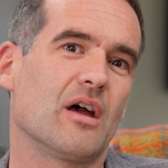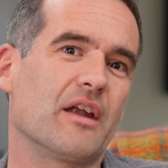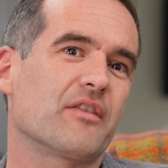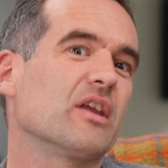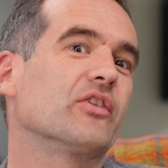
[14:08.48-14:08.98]

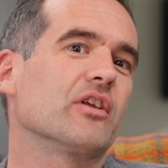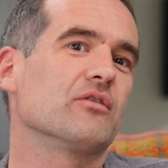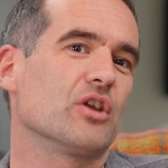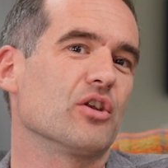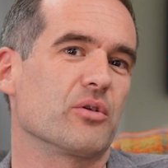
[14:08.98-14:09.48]
And I think it's,
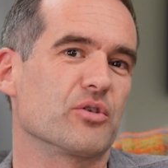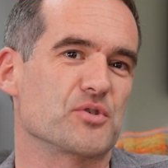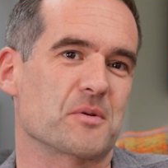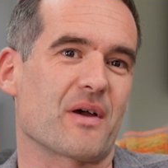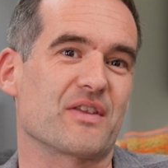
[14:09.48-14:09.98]
you know, you're
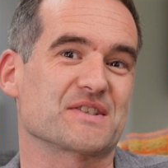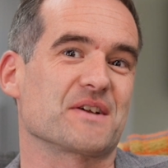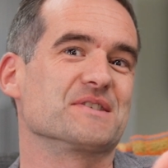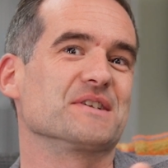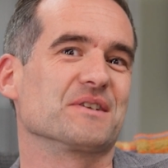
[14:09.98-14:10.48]
talking about this
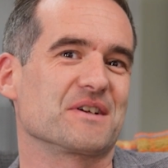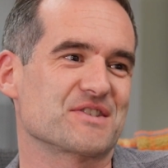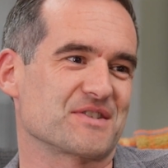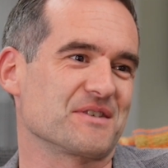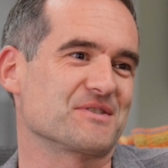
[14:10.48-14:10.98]
idealized
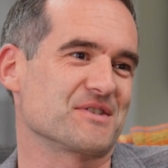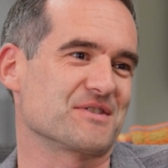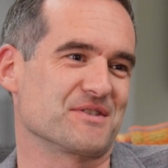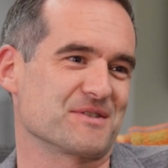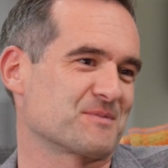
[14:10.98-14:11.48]
scientist
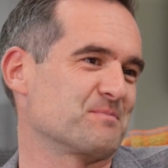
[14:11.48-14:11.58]
that's